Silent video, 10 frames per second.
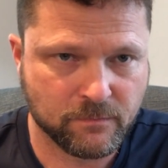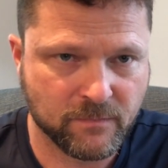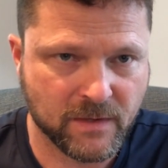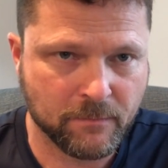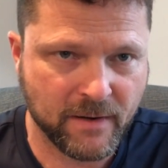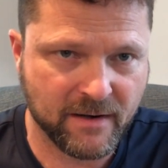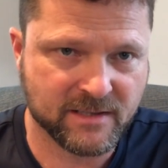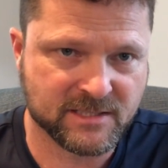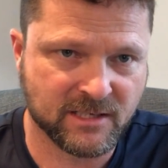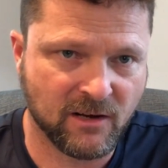
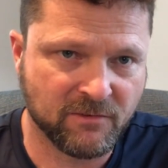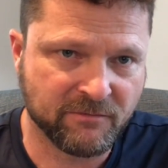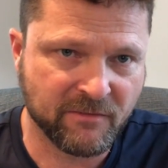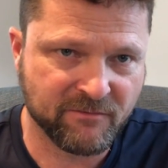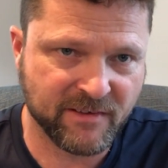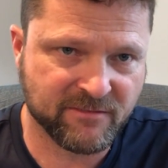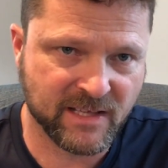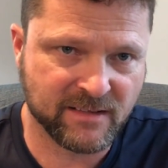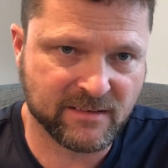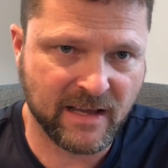comparison off of a
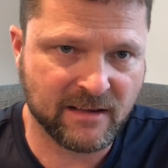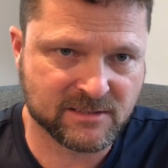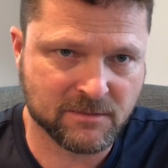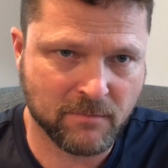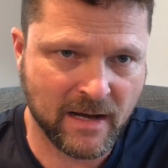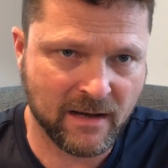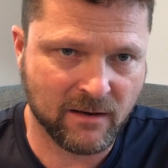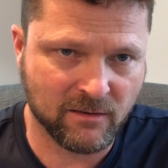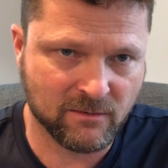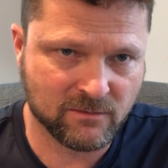15,000
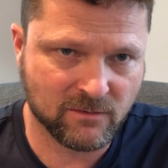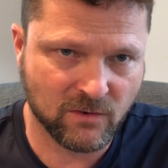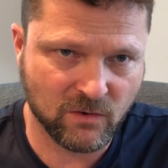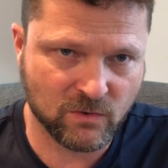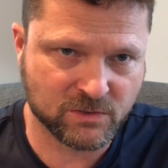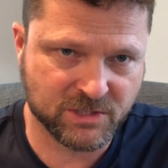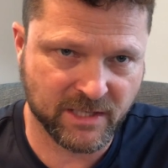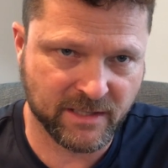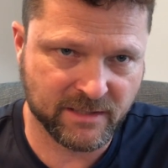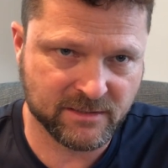mile oil
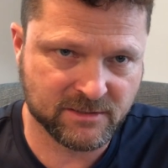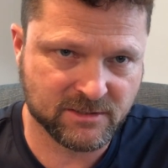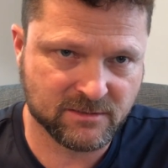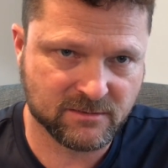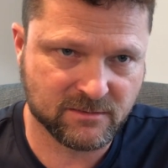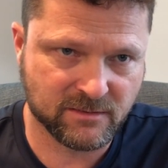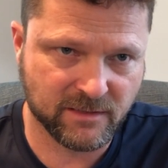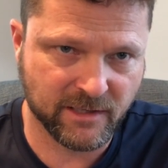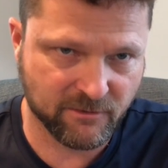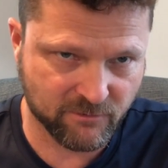change
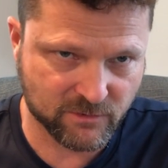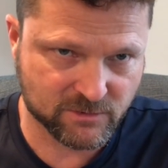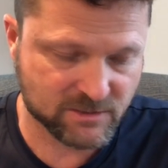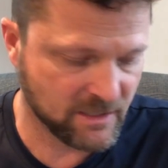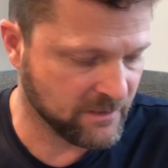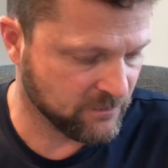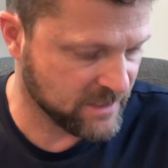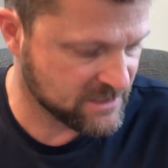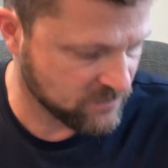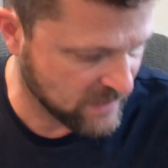intervals. And the
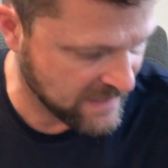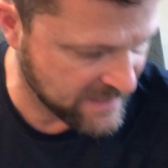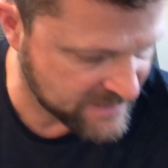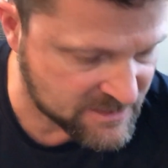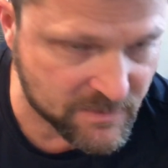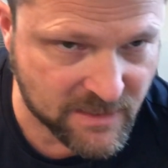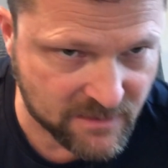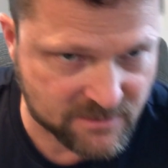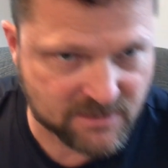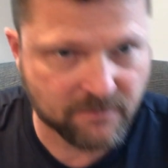reason why is
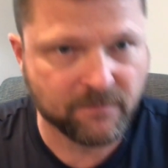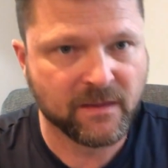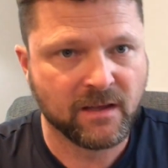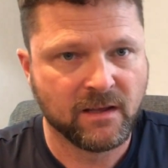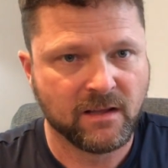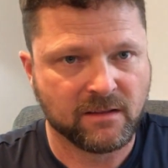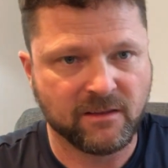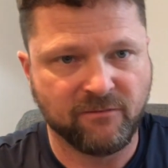because the